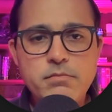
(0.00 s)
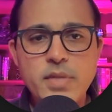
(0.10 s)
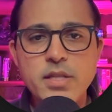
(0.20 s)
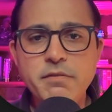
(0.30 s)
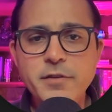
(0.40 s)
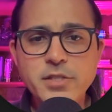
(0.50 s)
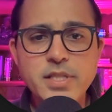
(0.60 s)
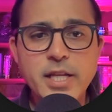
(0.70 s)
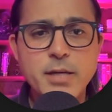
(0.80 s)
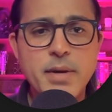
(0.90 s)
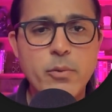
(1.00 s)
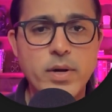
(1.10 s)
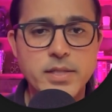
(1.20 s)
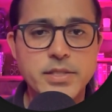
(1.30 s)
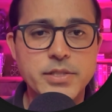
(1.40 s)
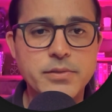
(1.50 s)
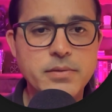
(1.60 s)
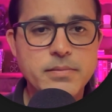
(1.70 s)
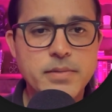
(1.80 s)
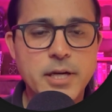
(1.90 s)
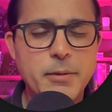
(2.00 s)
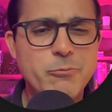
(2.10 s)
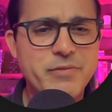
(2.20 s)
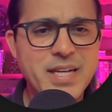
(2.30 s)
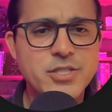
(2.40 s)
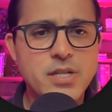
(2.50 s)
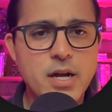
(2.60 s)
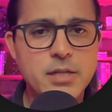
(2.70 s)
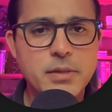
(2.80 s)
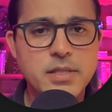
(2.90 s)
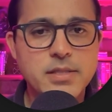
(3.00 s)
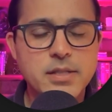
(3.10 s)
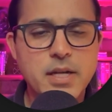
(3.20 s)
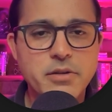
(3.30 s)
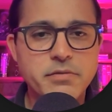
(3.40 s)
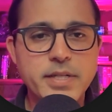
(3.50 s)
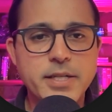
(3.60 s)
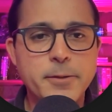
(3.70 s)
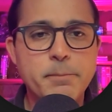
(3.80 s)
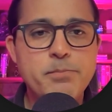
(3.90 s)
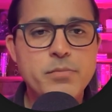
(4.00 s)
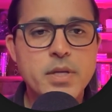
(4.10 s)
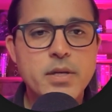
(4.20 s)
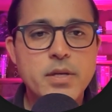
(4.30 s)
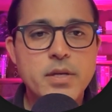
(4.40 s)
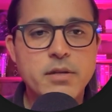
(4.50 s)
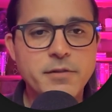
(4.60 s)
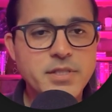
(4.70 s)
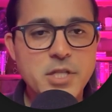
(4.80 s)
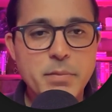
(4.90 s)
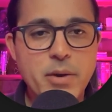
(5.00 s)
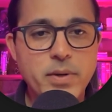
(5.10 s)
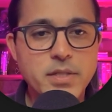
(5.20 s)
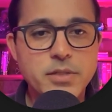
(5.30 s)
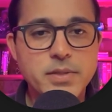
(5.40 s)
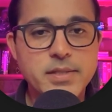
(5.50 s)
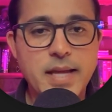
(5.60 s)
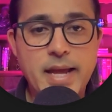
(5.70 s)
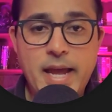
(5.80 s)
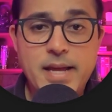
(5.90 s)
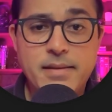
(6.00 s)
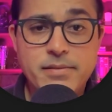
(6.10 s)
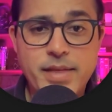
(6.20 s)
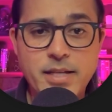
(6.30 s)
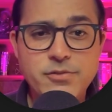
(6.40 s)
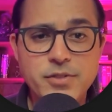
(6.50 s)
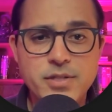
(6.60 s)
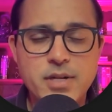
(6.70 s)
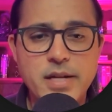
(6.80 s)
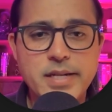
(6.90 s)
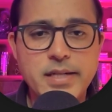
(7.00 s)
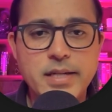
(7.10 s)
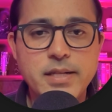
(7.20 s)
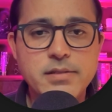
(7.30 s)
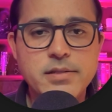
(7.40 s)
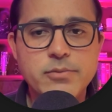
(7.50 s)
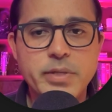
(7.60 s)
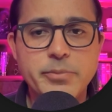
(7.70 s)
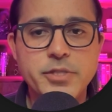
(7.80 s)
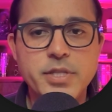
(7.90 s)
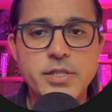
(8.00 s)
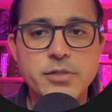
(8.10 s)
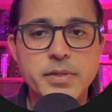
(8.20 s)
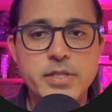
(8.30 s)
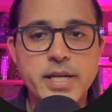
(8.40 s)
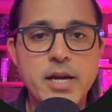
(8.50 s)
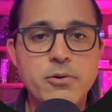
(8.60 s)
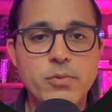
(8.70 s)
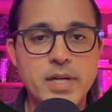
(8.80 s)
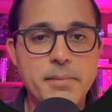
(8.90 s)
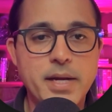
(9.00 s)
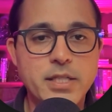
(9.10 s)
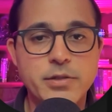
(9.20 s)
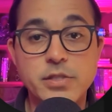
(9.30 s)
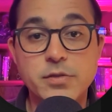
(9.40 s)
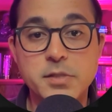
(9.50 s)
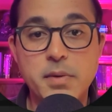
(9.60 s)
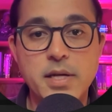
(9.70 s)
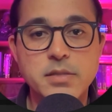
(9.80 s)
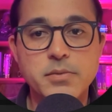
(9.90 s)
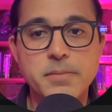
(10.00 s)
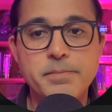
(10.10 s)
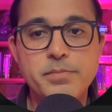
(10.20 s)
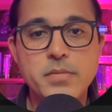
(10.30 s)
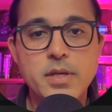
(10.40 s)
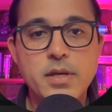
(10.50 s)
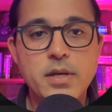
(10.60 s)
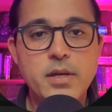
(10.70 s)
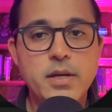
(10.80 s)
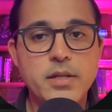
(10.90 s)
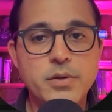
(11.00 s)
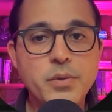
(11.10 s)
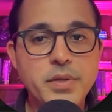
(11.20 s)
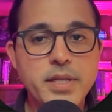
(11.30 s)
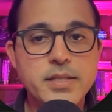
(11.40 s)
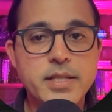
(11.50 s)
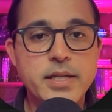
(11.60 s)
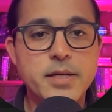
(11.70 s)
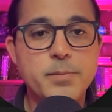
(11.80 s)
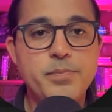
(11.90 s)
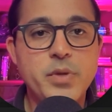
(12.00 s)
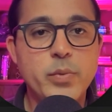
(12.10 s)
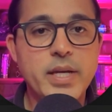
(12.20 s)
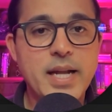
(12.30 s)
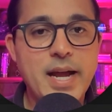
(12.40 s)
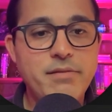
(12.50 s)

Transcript: the first thing that you might want to do, and we've actually talked about this in another video, the first thing you might want to do is say, hey, thanks for contacting us. We appreciate you reaching out. We'll get back to you as soon as possible. And the cool thing is here, we can have